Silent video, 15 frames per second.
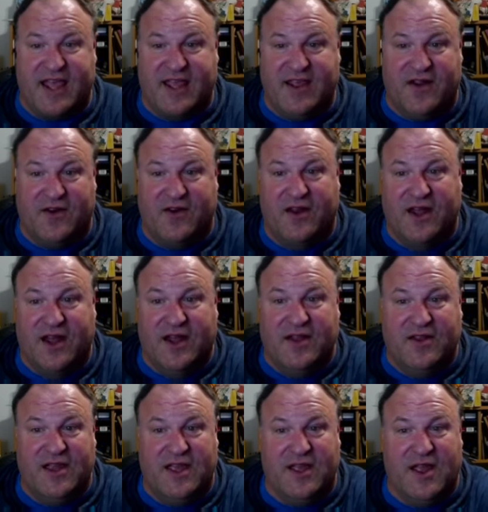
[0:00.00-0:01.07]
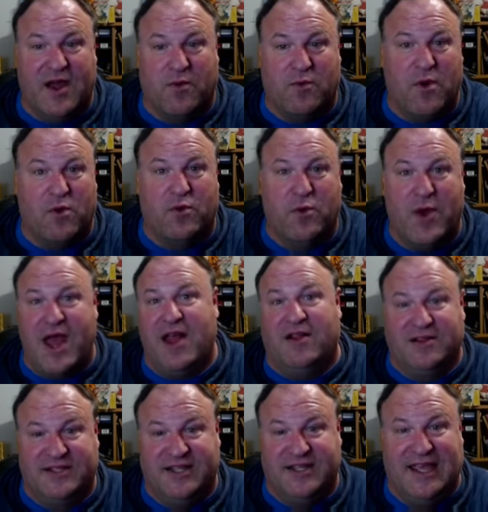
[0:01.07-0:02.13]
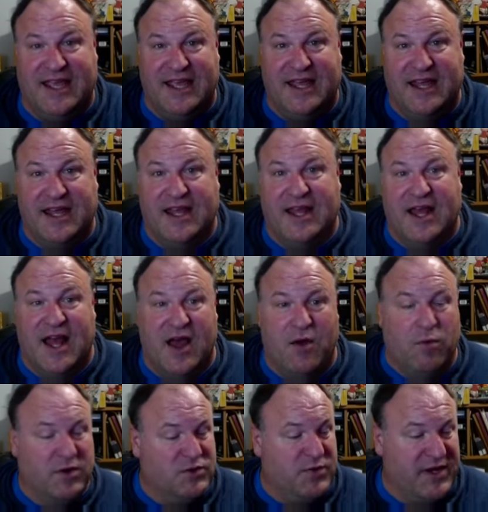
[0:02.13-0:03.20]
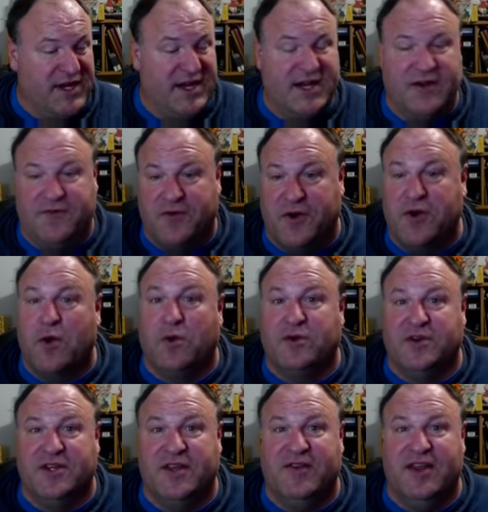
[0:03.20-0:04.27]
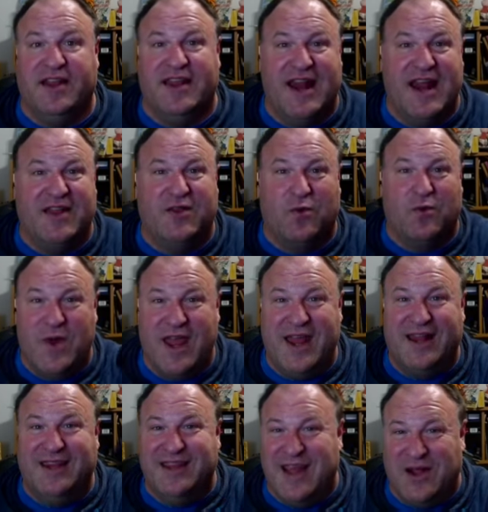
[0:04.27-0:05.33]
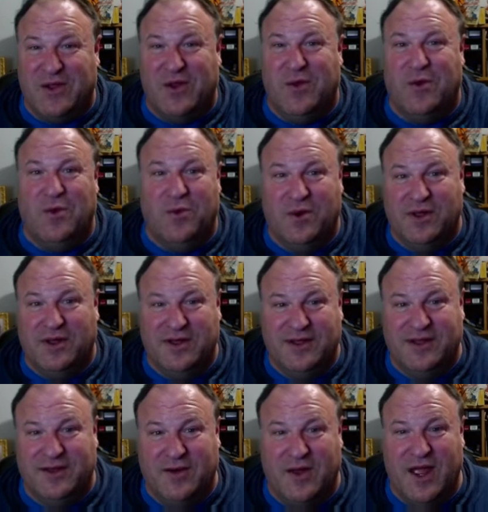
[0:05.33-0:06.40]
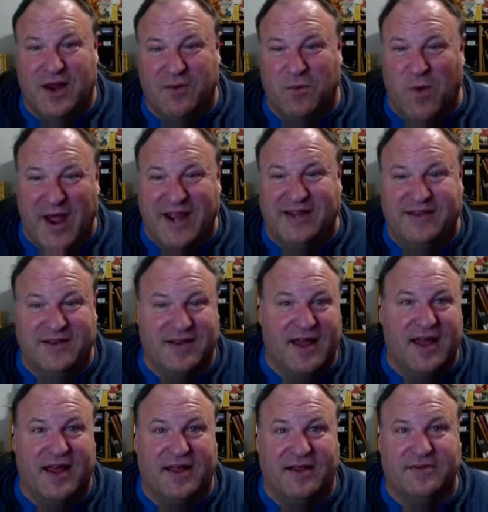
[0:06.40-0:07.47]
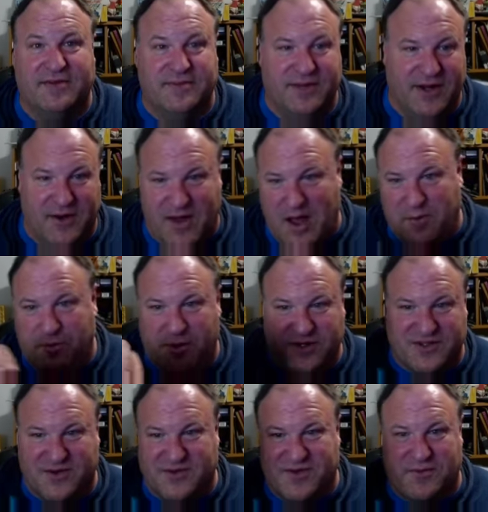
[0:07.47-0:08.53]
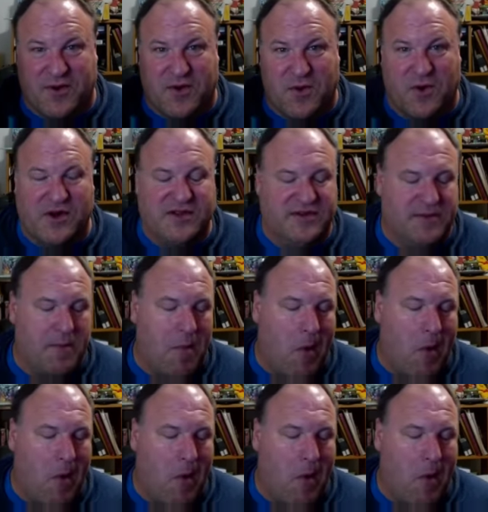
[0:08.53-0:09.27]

here, the uh, Roku LT, uh, which we needed for an older TV that had the red, yellow, and white, uh, you know, outputs those three cords.